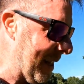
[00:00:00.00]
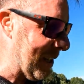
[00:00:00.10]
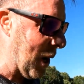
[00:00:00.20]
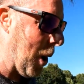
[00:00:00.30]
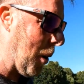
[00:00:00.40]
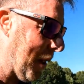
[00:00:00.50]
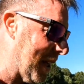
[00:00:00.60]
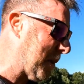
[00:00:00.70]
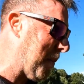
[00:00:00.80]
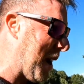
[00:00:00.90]
this whole
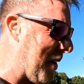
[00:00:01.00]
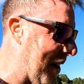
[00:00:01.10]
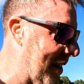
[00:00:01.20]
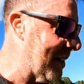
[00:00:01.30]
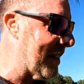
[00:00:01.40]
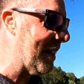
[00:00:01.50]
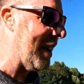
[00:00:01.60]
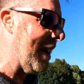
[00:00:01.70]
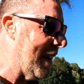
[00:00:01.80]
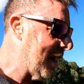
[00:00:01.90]
experience
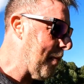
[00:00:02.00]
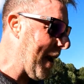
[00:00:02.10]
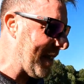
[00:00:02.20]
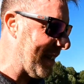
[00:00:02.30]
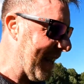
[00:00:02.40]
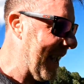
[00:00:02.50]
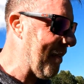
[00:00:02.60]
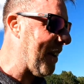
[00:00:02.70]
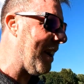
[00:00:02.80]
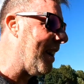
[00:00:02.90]
the best thing
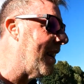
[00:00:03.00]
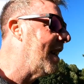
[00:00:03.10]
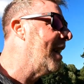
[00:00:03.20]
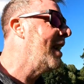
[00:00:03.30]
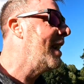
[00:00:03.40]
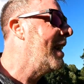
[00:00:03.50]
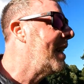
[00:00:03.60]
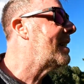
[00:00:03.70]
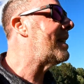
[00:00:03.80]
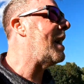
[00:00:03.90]
ever.
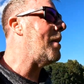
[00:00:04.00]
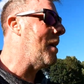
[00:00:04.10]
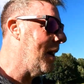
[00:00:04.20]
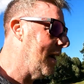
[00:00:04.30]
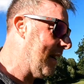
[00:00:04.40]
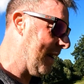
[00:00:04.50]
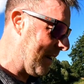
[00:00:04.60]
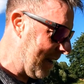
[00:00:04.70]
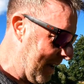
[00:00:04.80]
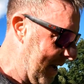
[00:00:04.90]
So
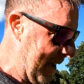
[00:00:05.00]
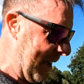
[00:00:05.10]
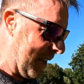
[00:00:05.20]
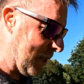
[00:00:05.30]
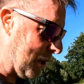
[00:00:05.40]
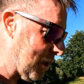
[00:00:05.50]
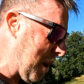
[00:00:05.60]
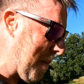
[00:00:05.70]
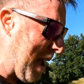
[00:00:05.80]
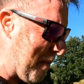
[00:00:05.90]
it's
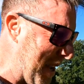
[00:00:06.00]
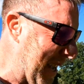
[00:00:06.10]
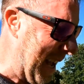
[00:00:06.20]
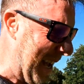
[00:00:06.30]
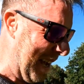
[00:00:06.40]
also made me